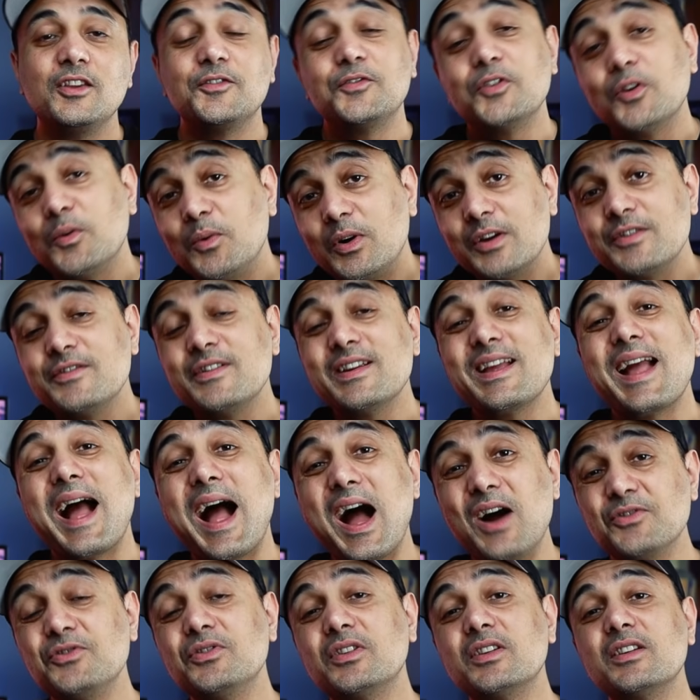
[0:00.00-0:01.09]
If you're wondering
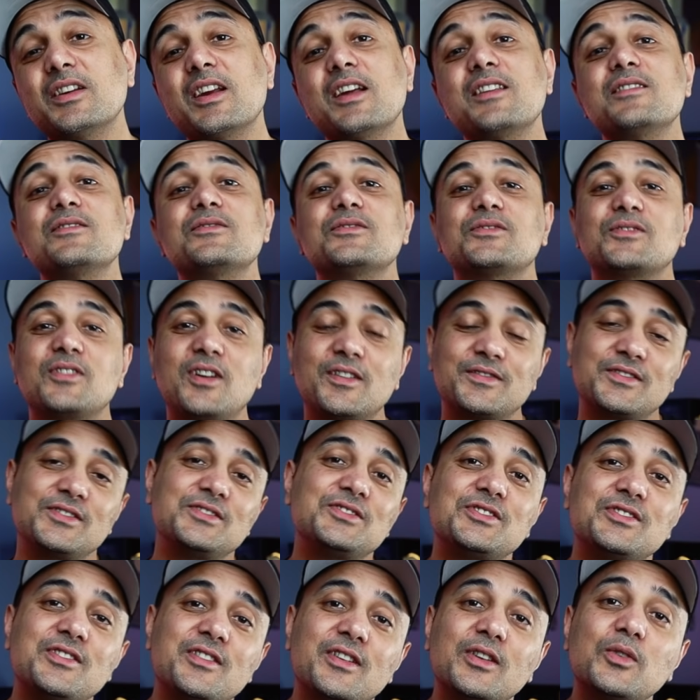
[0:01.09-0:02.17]
how you can get into software
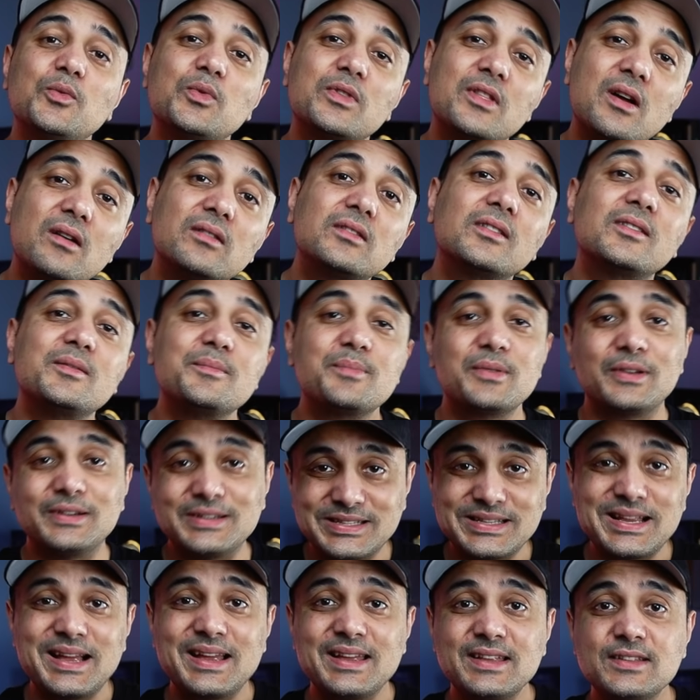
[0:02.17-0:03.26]
engineering without a computer
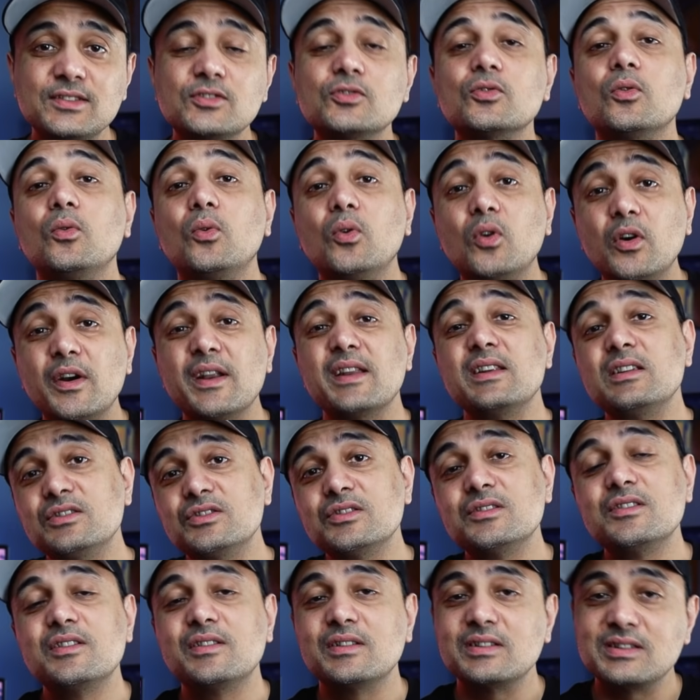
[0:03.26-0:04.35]
science or an
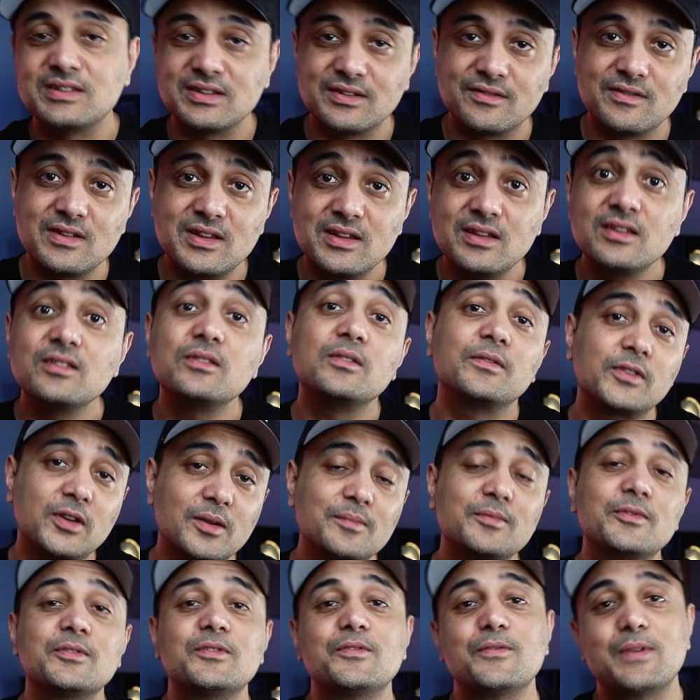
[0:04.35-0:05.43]
engineering degree, you've
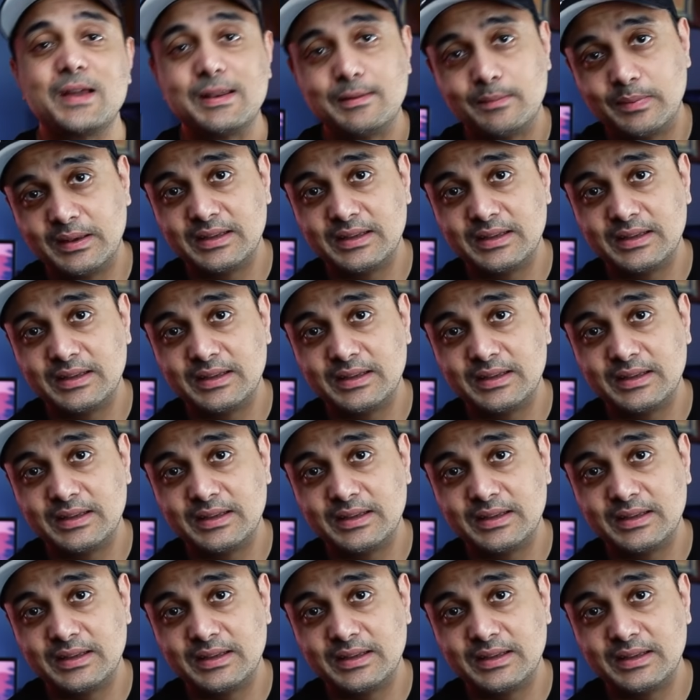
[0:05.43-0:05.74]
come to the right